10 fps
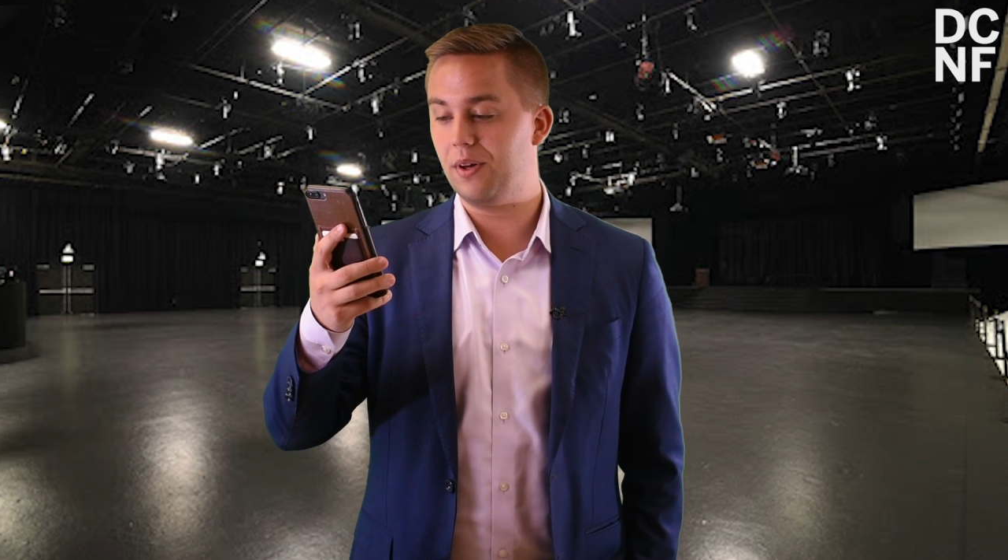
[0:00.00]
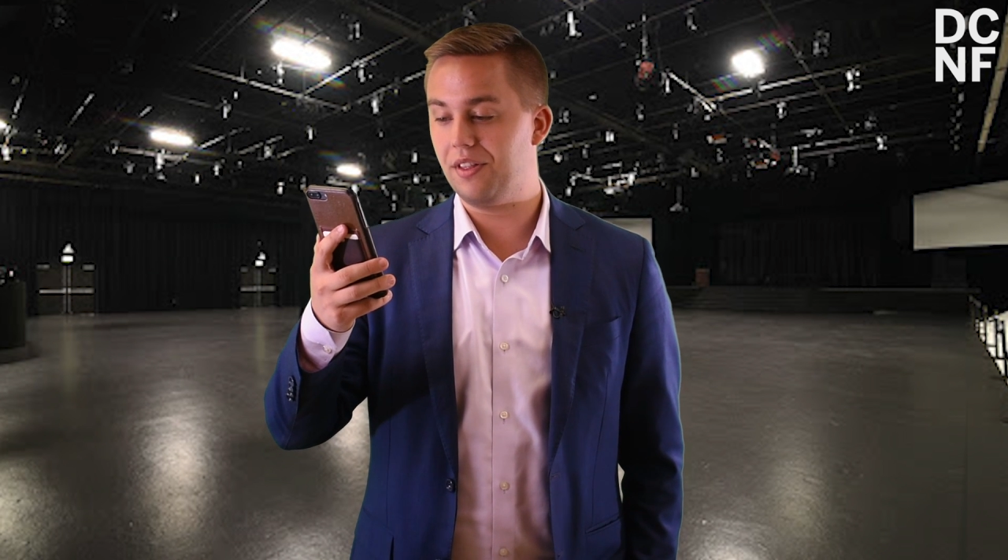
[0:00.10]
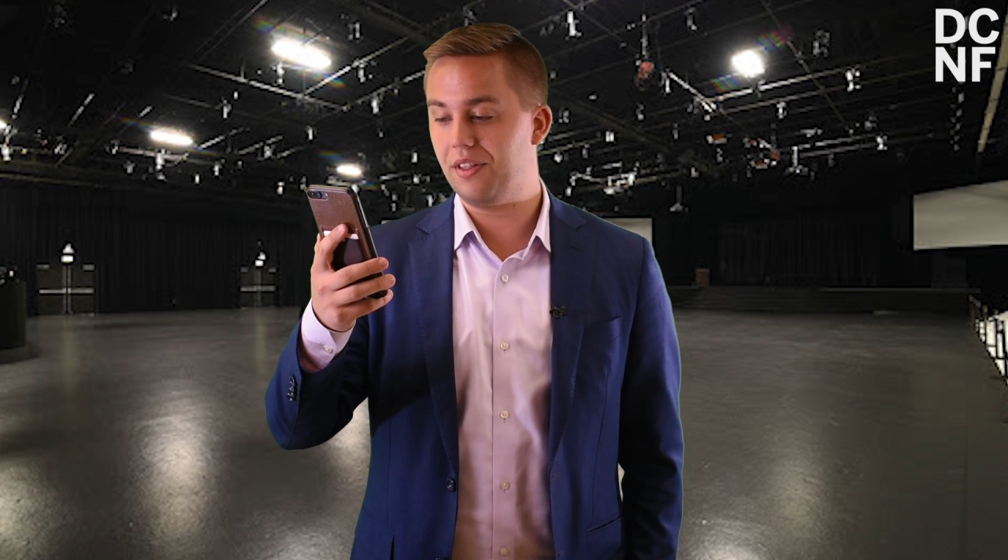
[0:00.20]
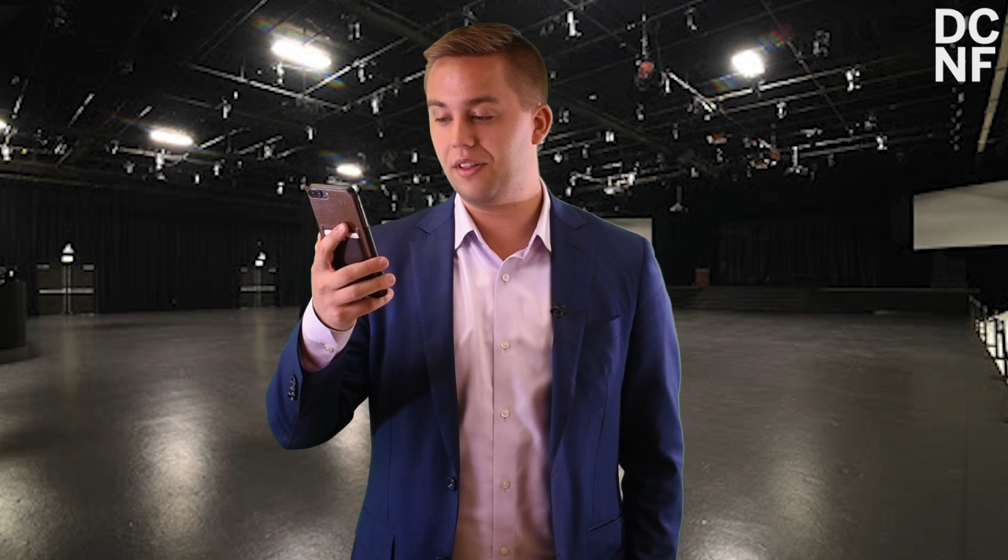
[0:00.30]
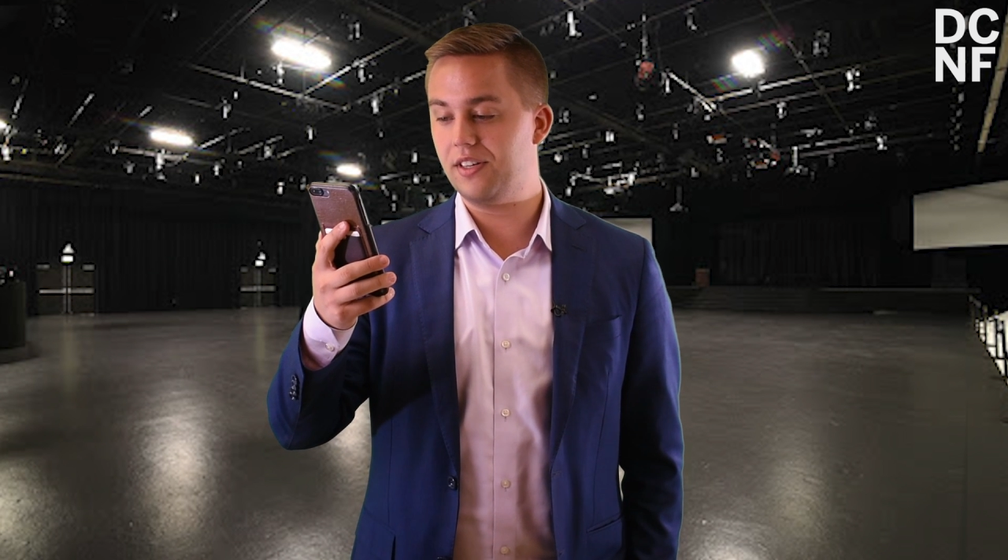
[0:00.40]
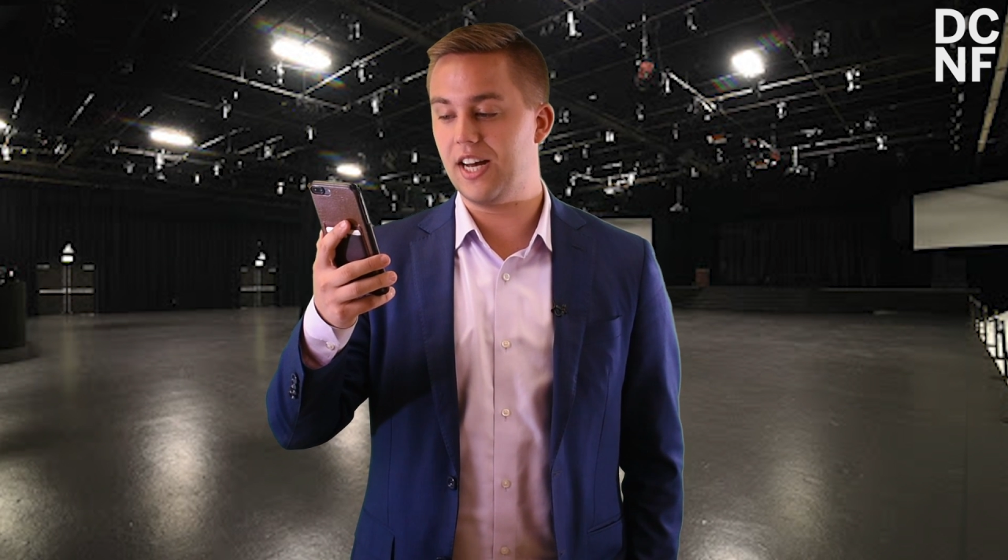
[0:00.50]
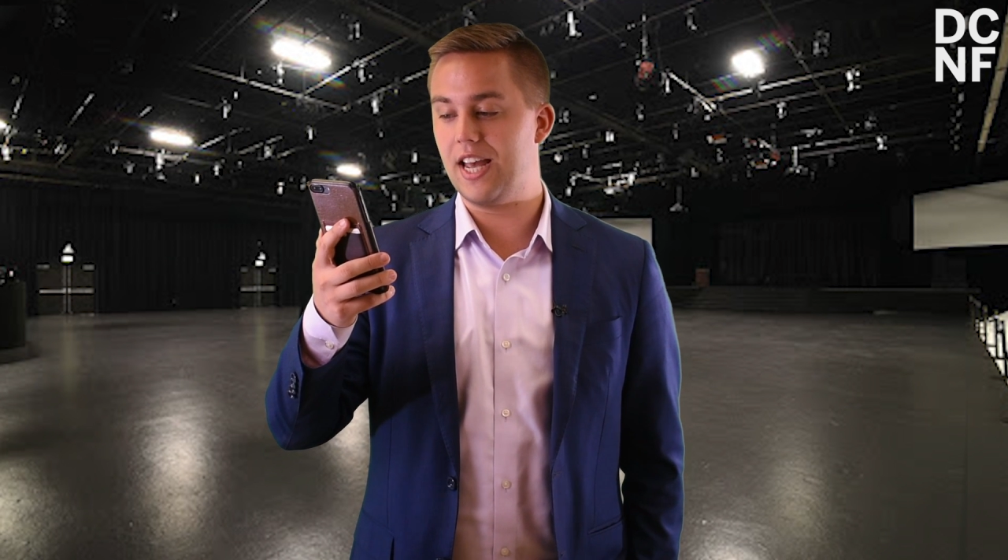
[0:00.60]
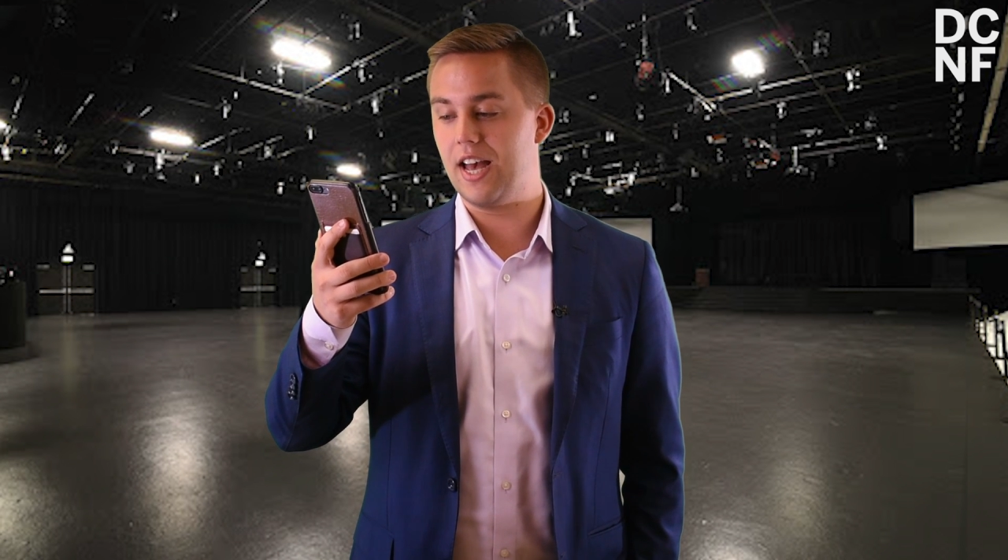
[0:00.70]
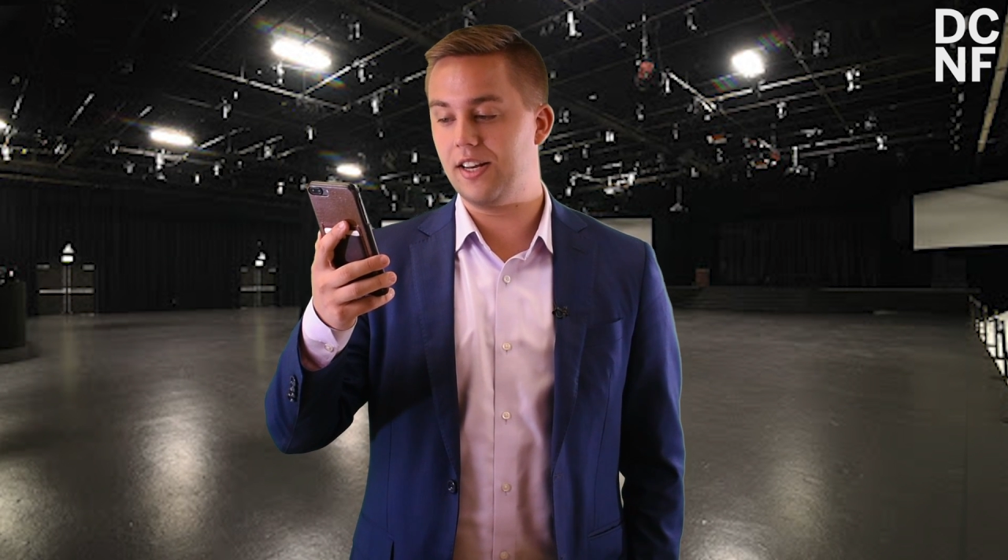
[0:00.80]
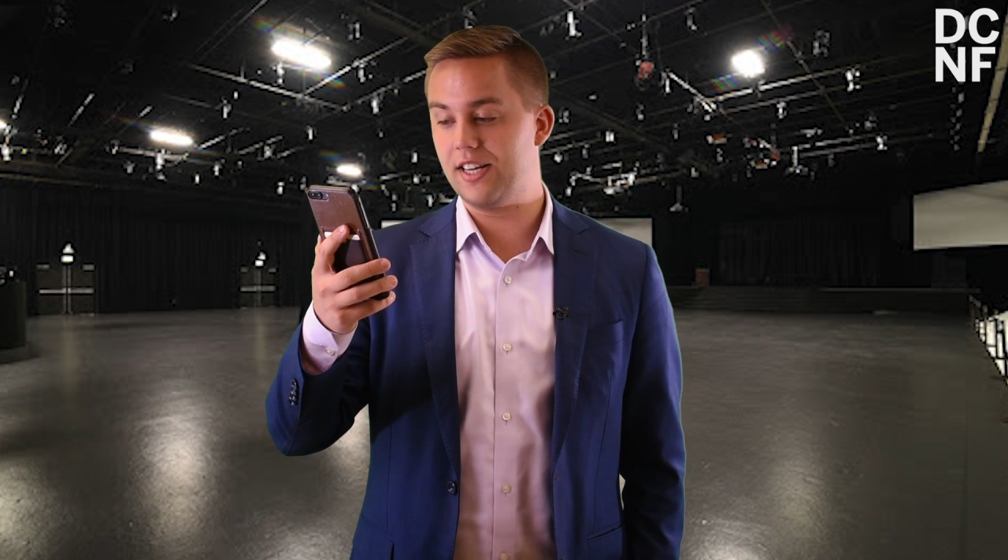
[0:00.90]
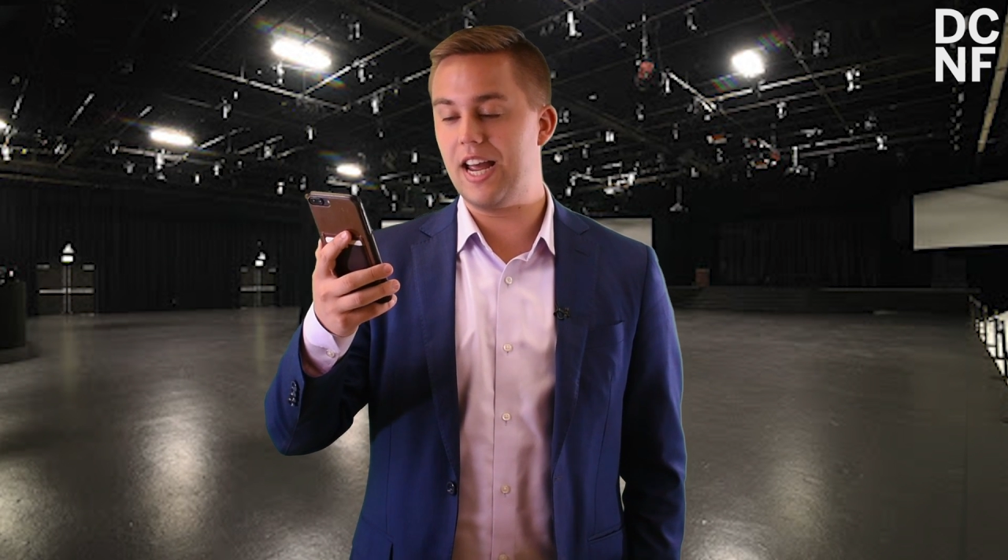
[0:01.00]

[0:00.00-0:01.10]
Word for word: with Diane.